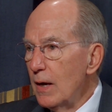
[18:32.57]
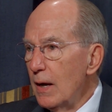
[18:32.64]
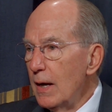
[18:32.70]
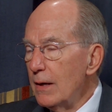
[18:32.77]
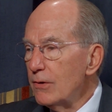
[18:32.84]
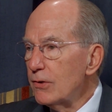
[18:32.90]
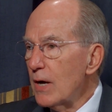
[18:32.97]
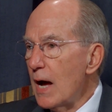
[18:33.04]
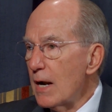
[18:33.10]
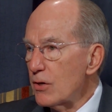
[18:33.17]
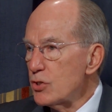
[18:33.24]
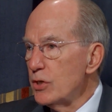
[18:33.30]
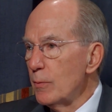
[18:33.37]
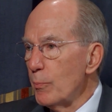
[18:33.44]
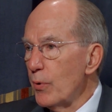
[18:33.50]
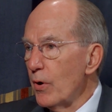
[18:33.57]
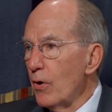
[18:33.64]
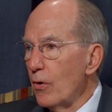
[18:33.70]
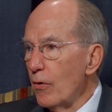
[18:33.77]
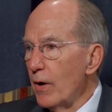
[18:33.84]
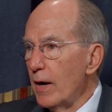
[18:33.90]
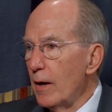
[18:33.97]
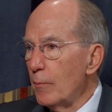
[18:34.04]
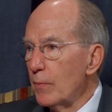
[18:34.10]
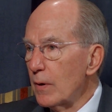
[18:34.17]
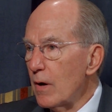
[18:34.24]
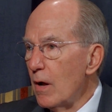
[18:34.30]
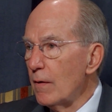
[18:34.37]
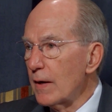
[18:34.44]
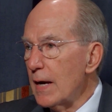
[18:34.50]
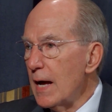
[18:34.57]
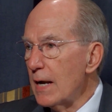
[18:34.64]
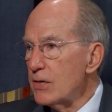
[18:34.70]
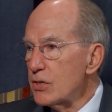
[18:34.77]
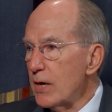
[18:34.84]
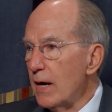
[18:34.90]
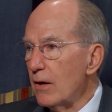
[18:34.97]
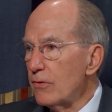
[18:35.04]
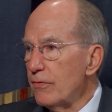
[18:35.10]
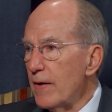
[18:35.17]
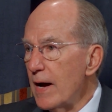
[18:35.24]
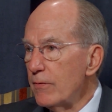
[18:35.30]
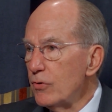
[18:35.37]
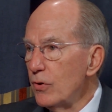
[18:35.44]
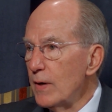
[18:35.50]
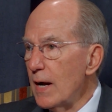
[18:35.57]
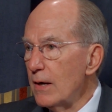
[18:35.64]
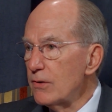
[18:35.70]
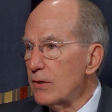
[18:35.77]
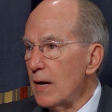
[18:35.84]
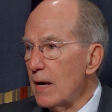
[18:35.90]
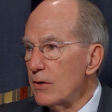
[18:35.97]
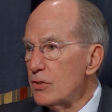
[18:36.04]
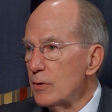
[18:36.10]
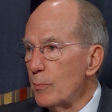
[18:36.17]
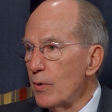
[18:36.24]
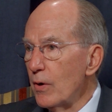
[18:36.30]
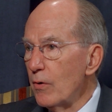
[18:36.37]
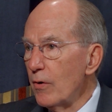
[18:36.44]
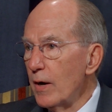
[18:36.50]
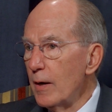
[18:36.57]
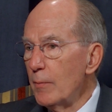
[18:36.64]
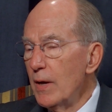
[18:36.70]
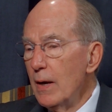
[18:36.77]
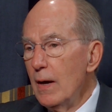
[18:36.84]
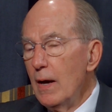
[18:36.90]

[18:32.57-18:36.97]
a scholarship program called the College Counts 529 Scholarship Program.